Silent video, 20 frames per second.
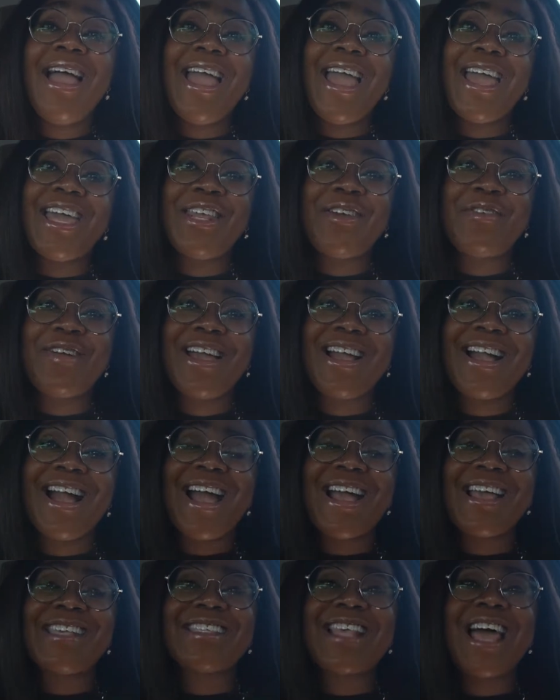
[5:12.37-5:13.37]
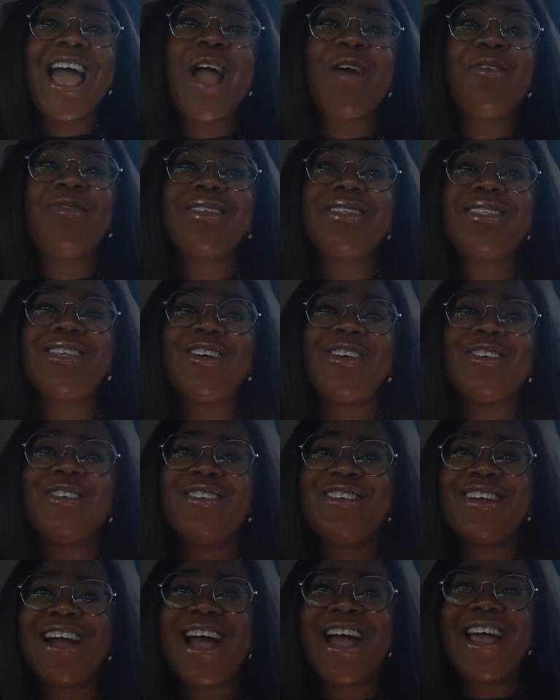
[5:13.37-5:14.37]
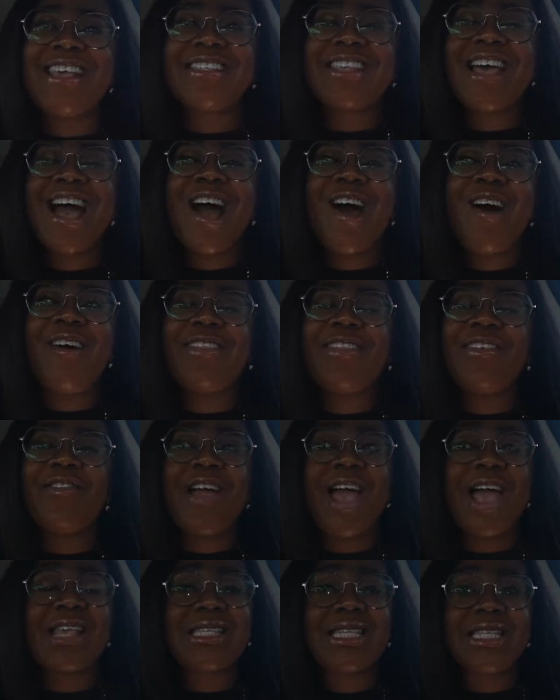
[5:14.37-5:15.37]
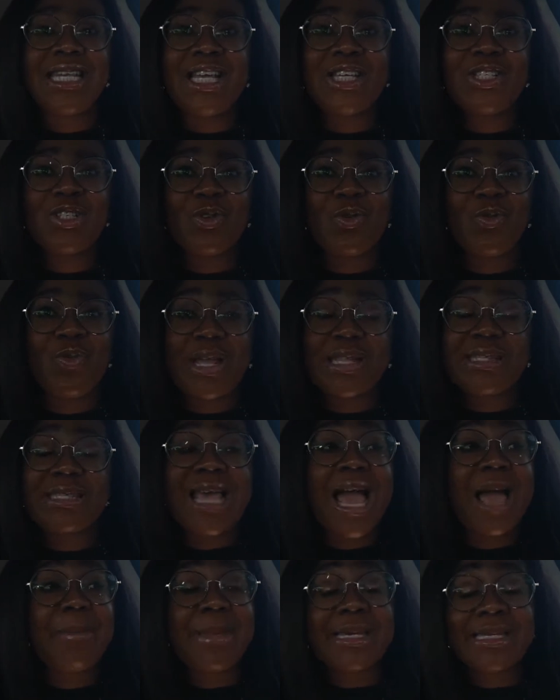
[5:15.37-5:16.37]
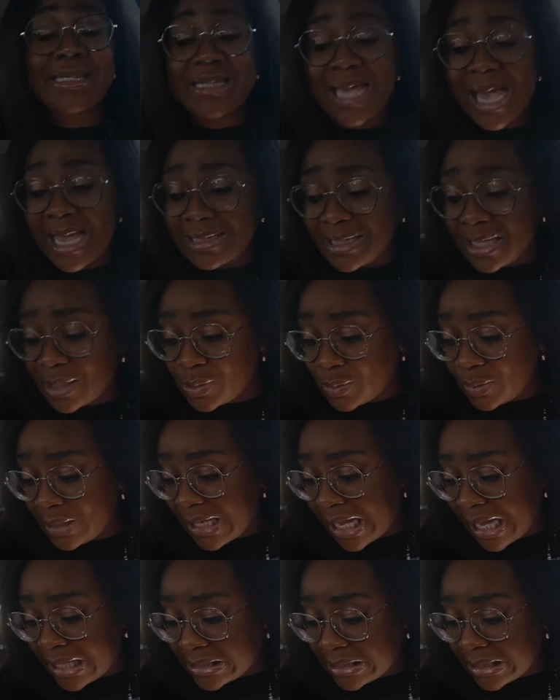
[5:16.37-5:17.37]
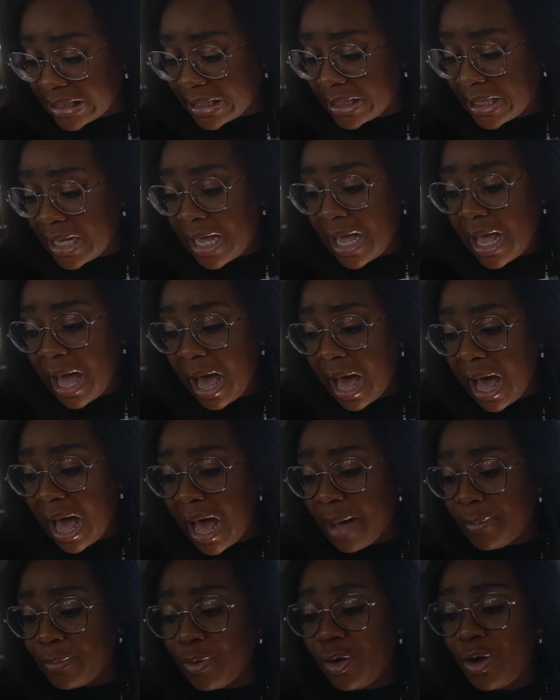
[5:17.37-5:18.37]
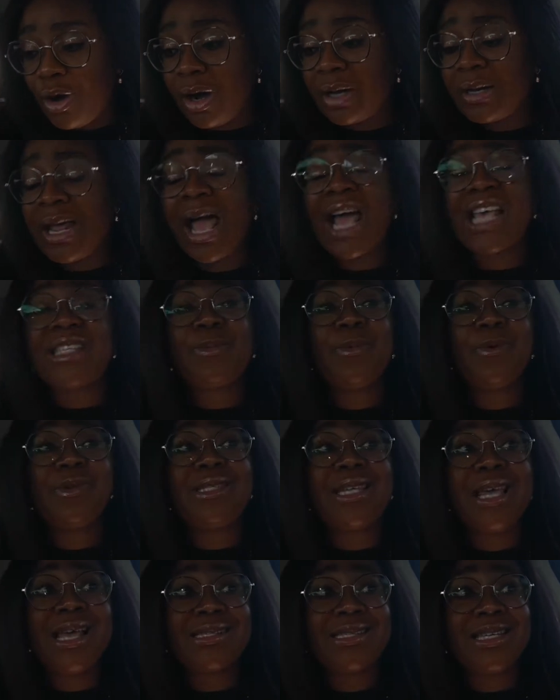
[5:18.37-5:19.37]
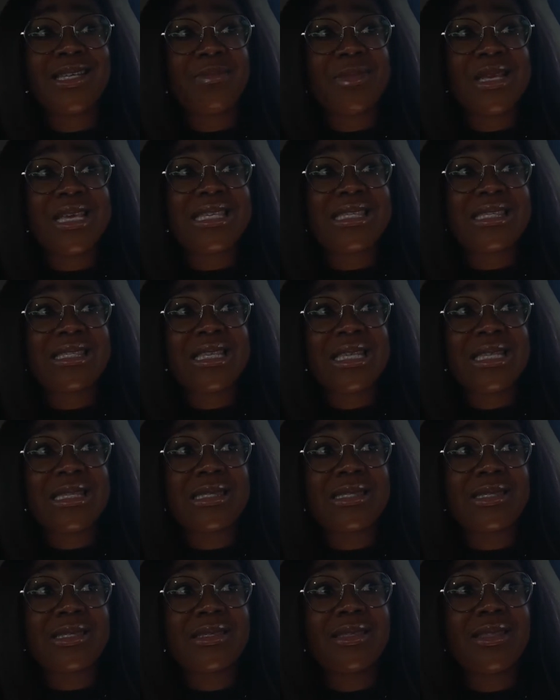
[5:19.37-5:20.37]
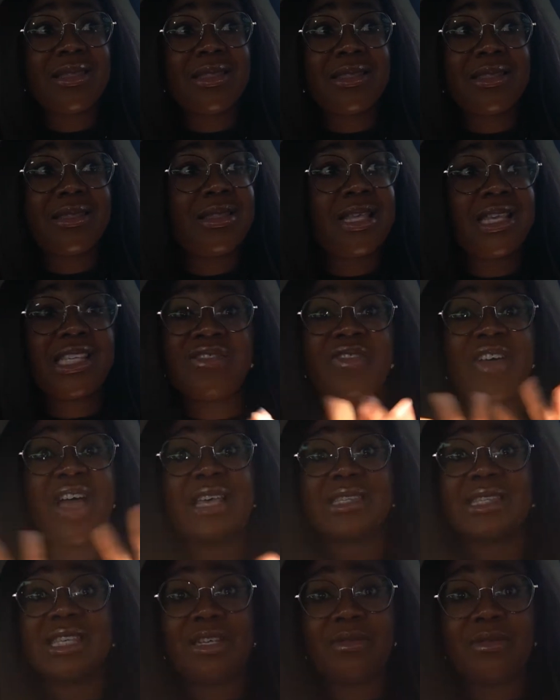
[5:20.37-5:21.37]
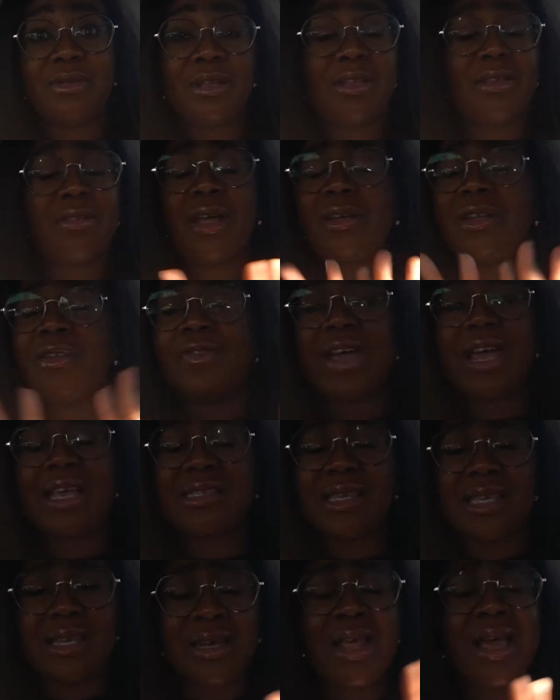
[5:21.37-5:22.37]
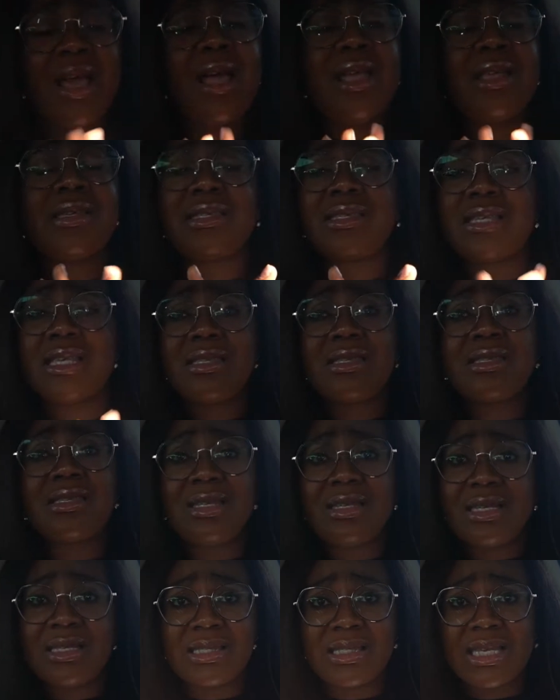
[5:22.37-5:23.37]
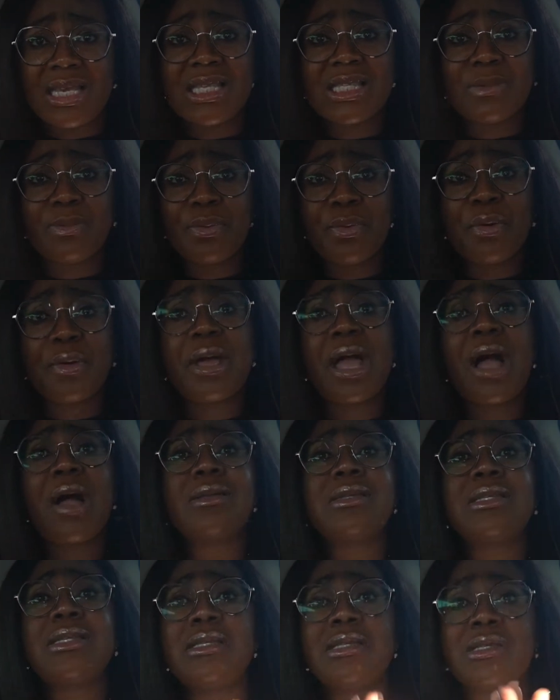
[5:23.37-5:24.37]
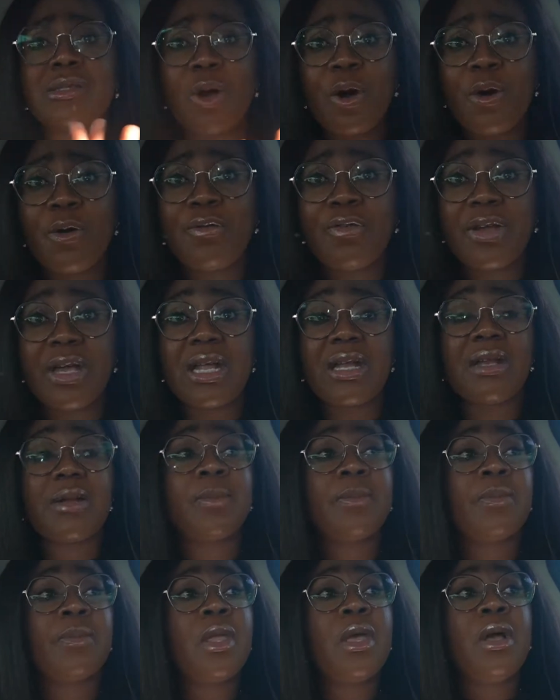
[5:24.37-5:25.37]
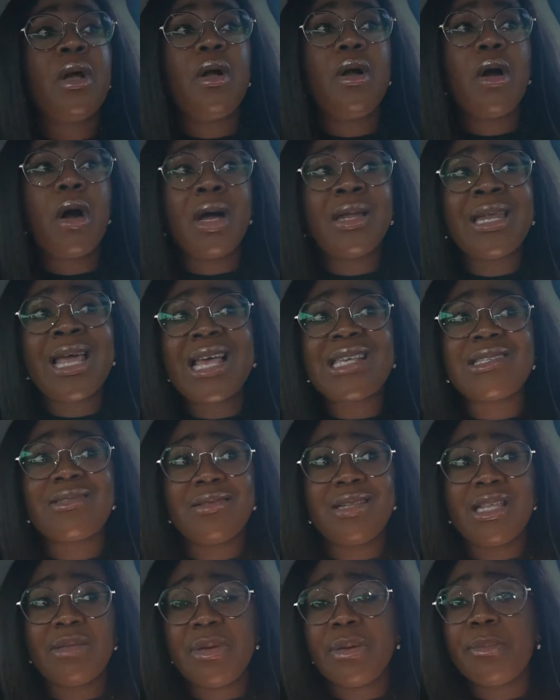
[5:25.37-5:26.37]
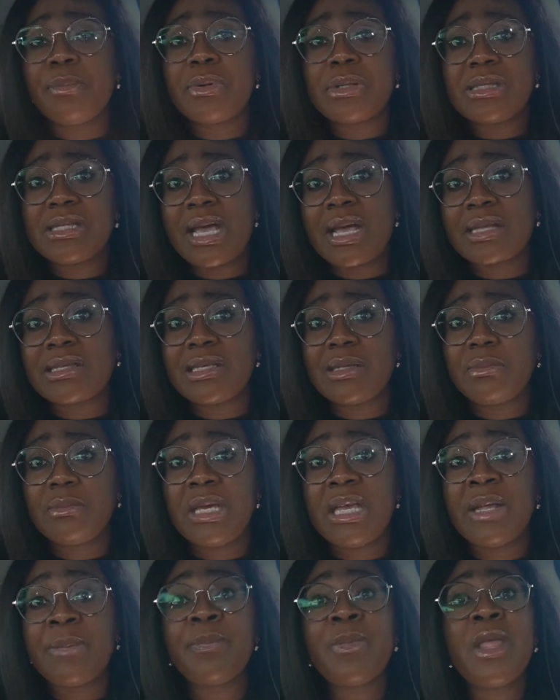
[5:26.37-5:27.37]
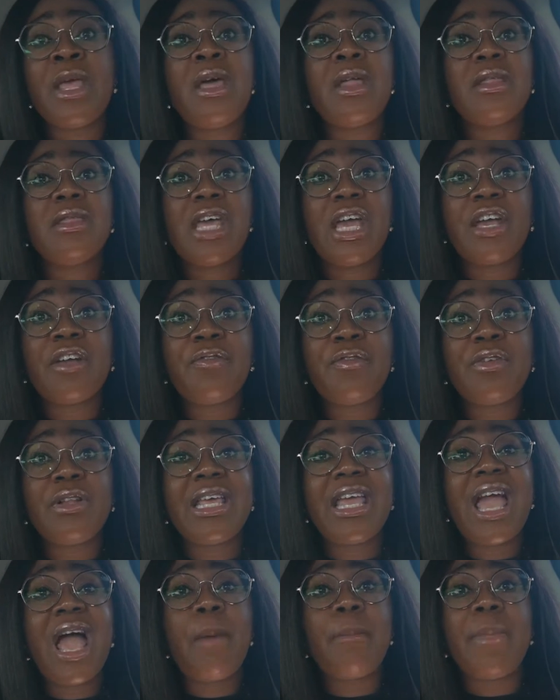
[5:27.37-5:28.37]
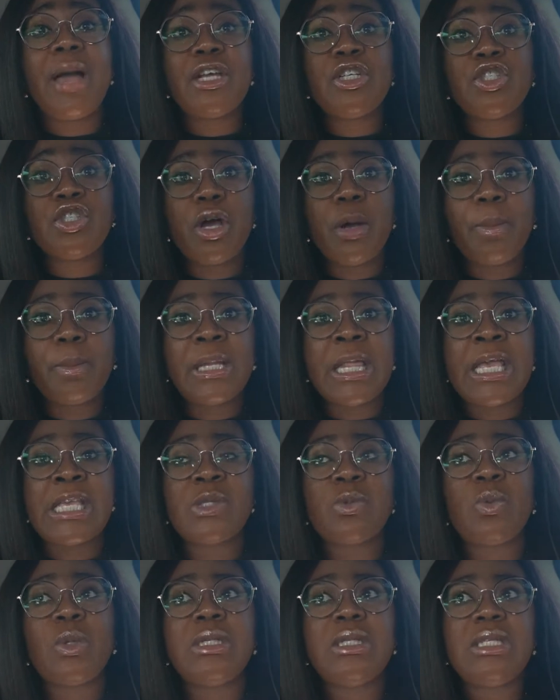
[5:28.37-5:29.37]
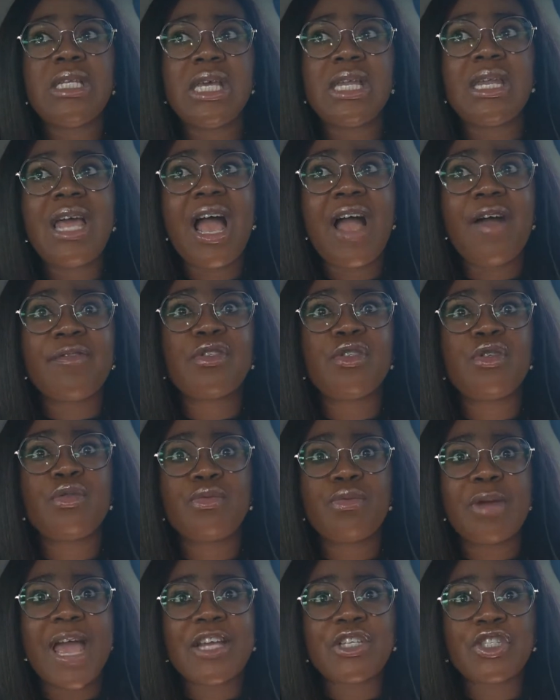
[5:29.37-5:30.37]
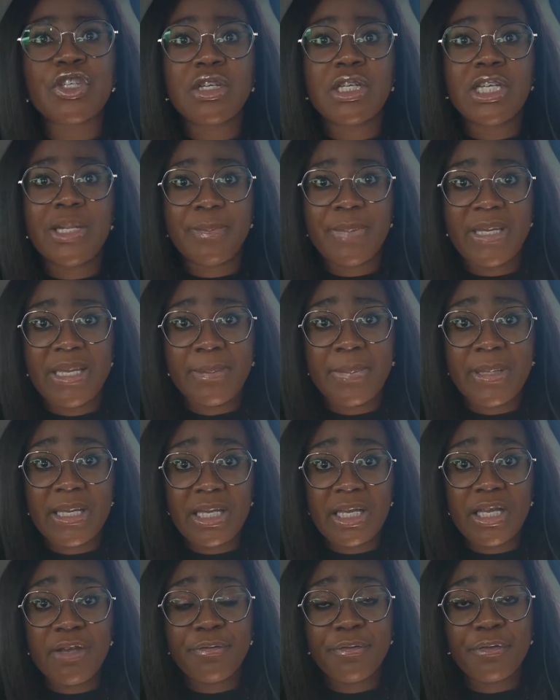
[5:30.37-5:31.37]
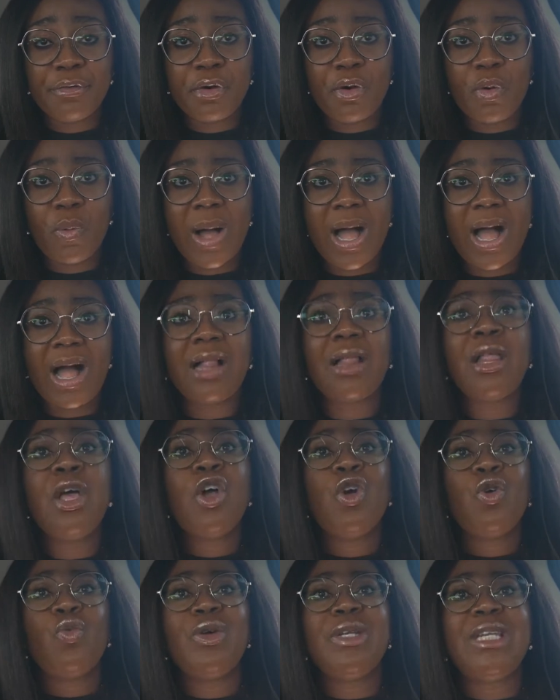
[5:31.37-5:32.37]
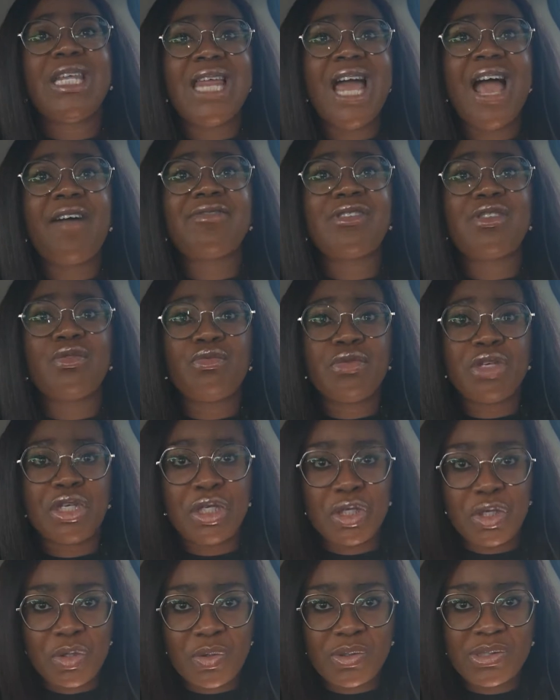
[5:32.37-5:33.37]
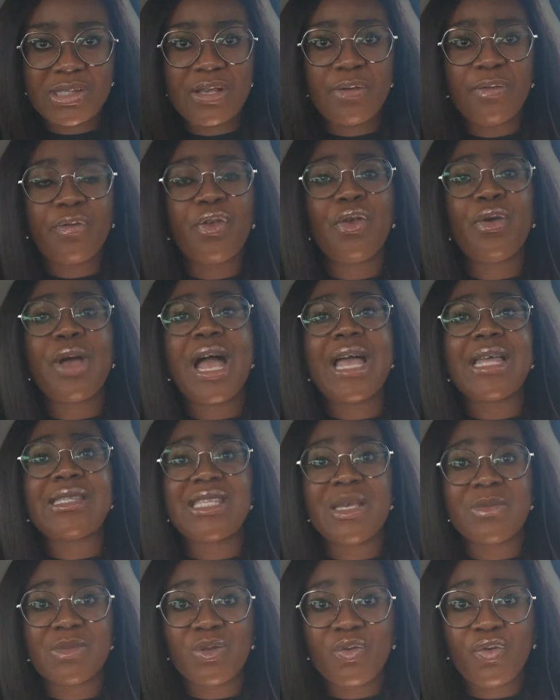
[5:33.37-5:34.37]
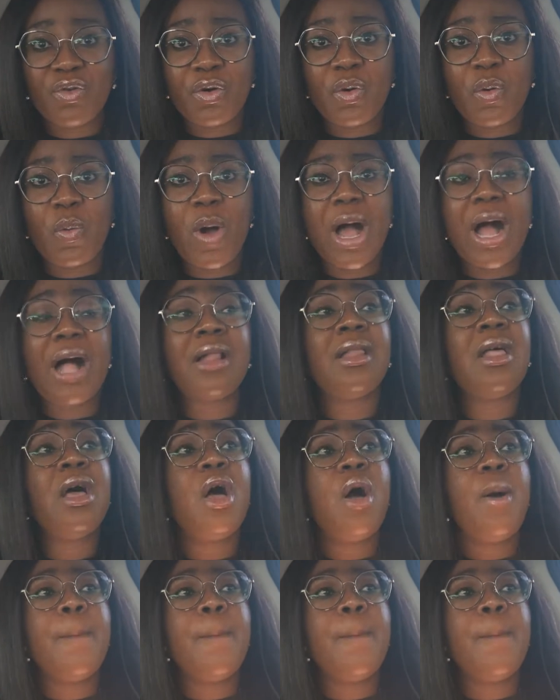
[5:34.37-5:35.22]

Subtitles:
Anyway, guys, I will tell you guys how the vaccination went. I'm excited to get it. God has protected me since this vaccine, not the vaccine, since the disease broke out, since COVID. God has really been protecting me. Thankfully, at my job place, we did have to ration the PPE for a while. We did have to reuse a few items for a while.